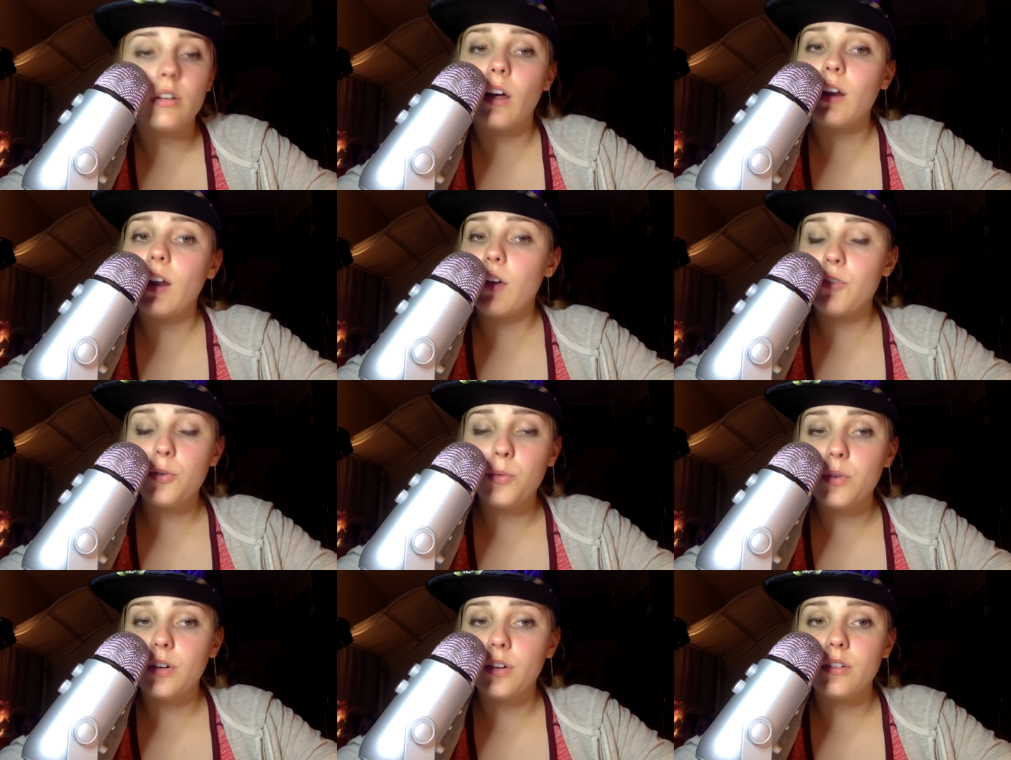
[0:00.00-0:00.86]
not
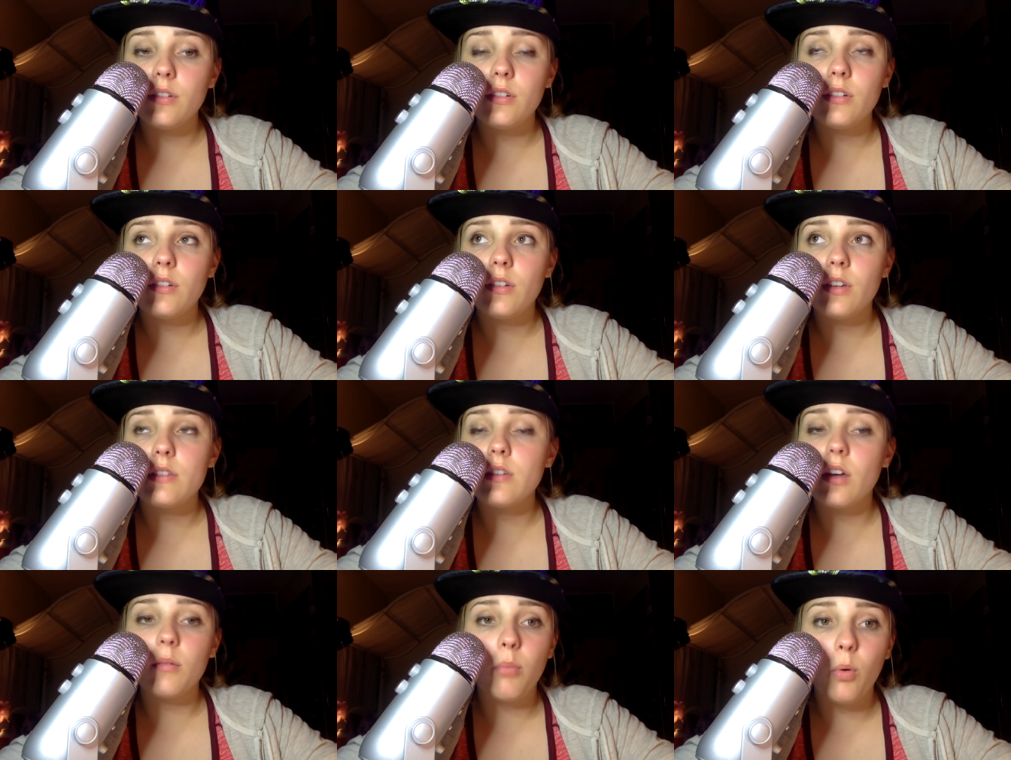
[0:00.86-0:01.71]
everyone is
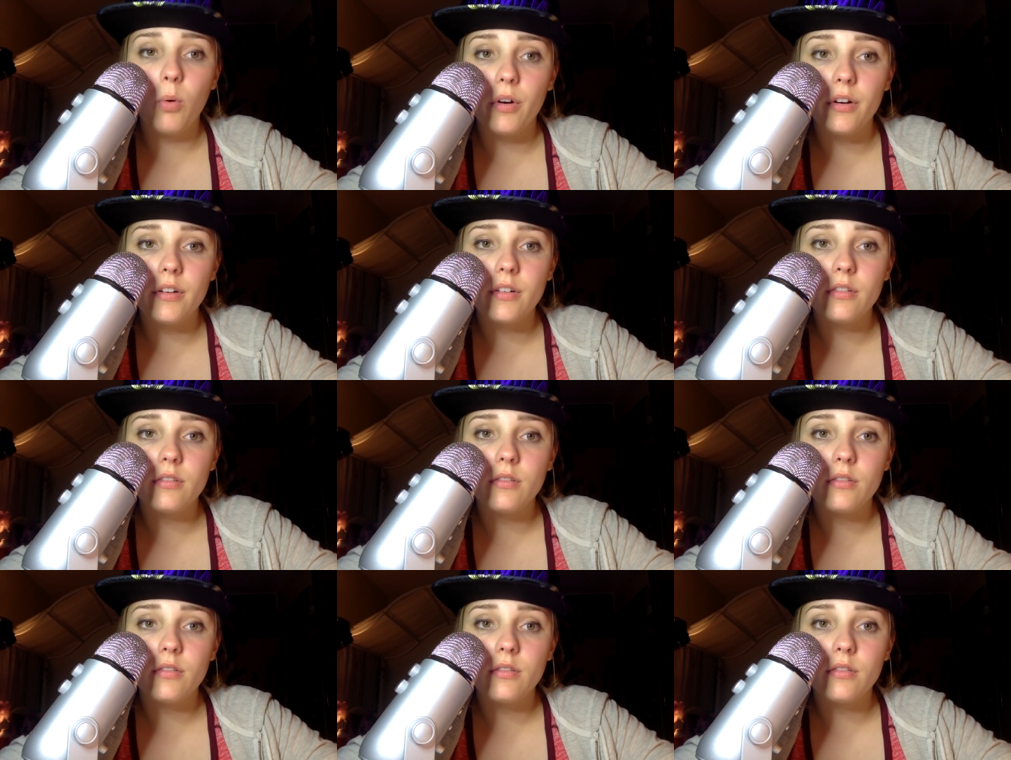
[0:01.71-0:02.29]
on board